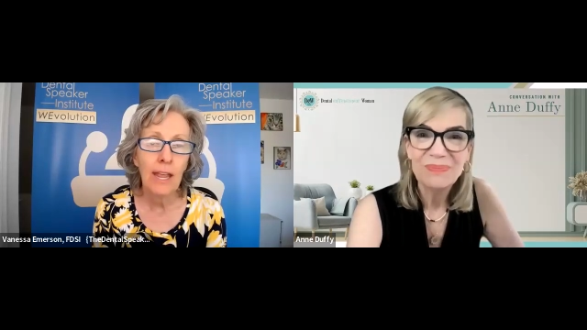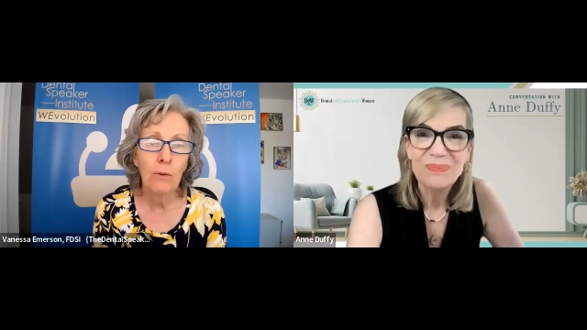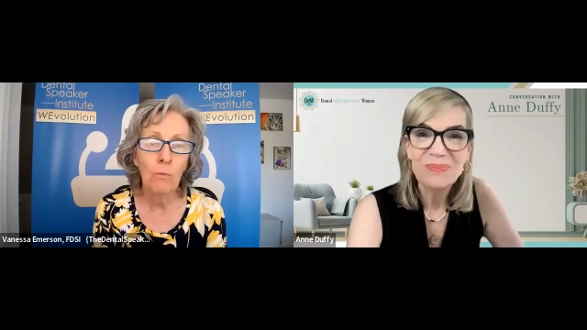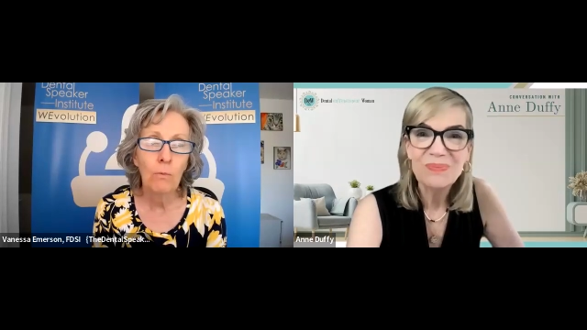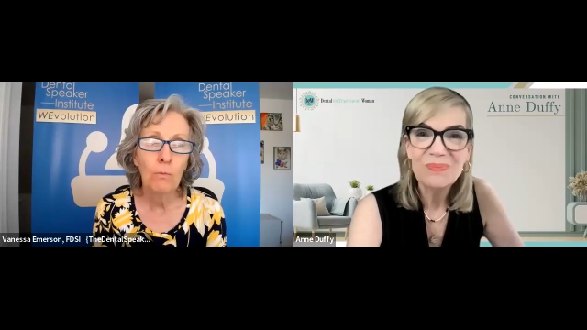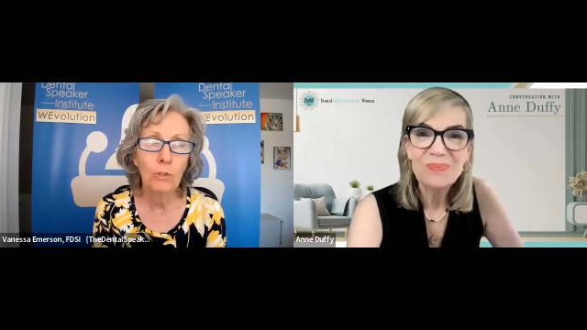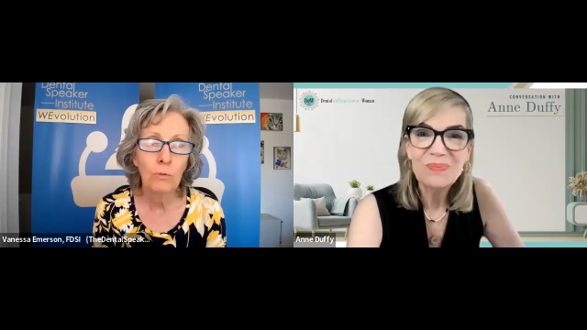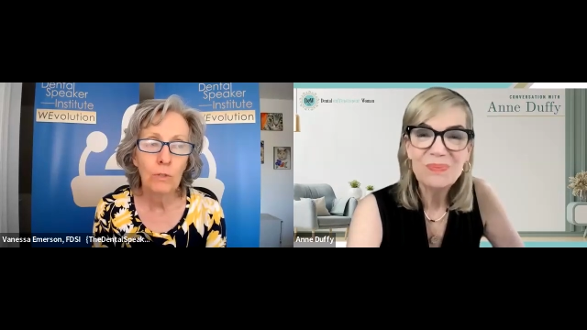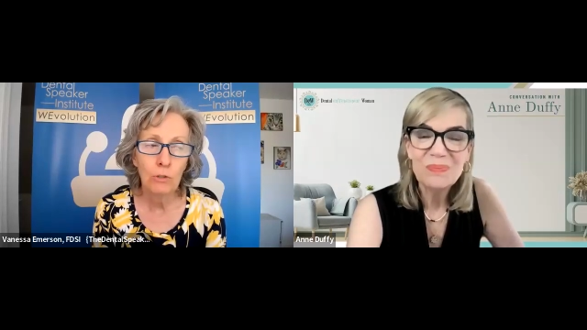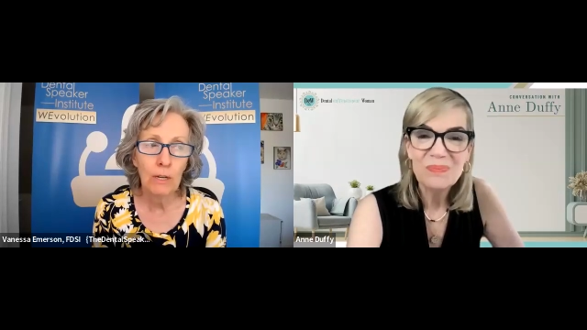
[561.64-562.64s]
Speaker 1: and DeW
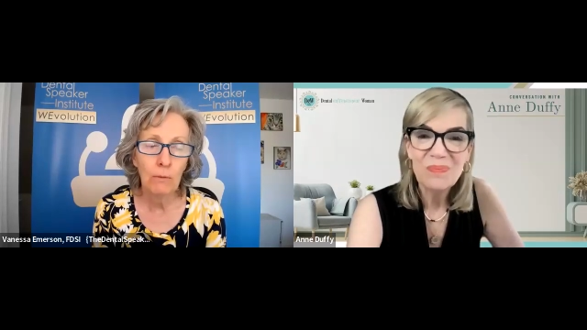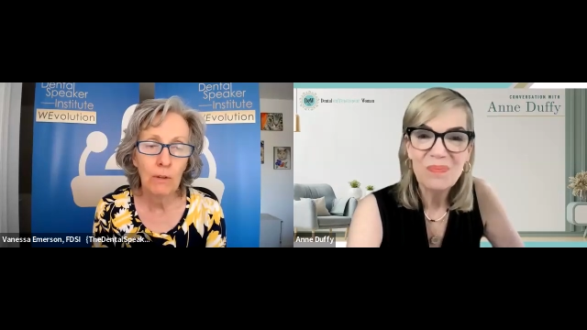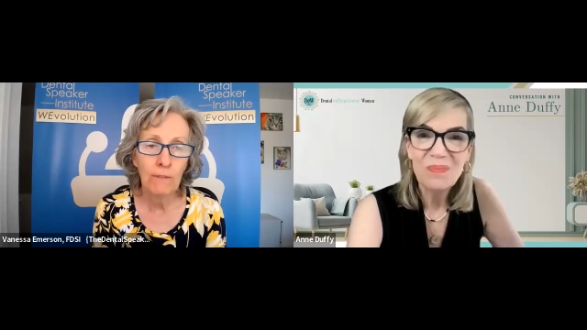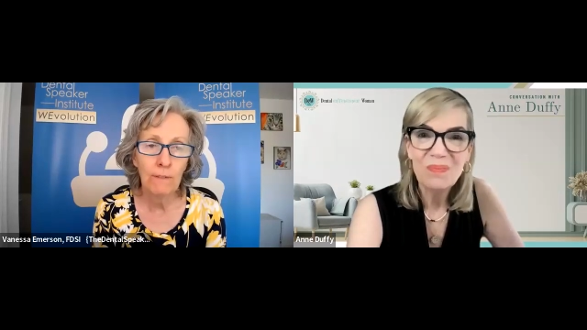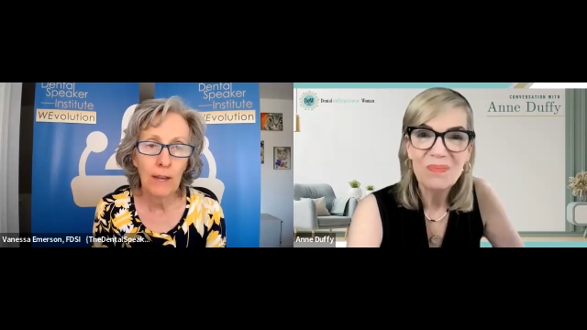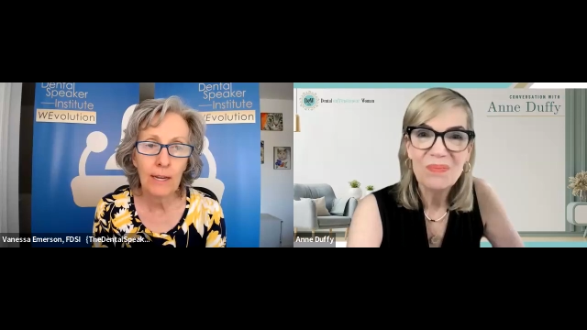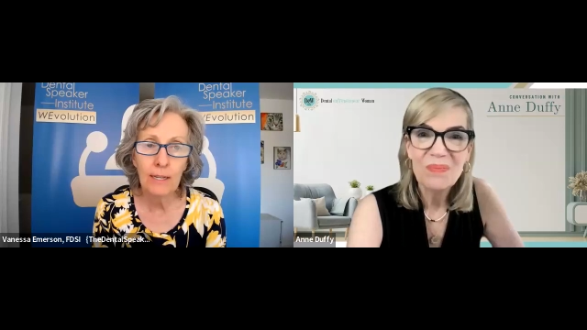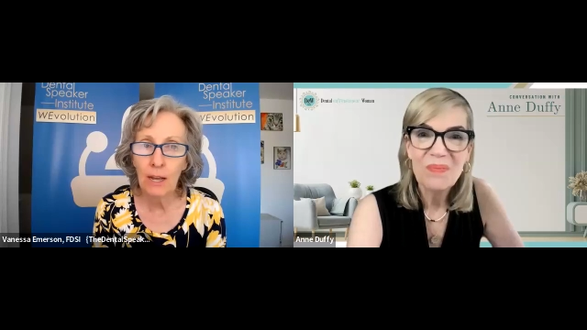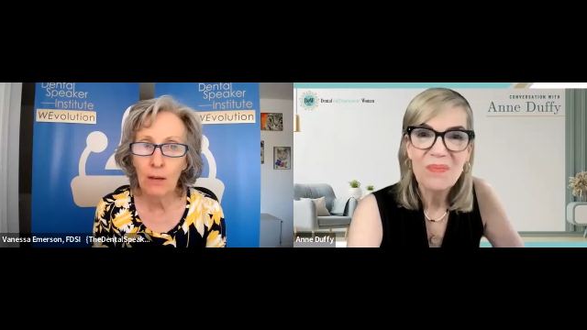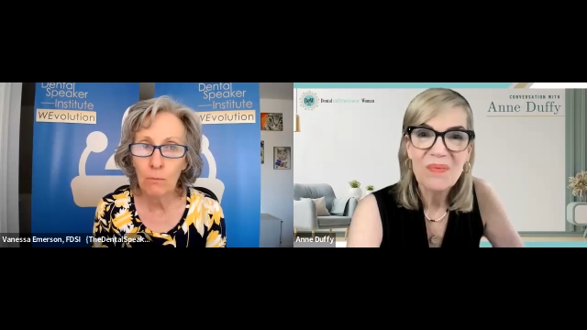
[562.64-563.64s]
retreat. We
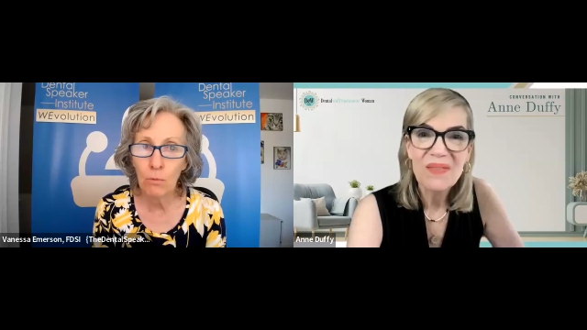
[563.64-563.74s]
find out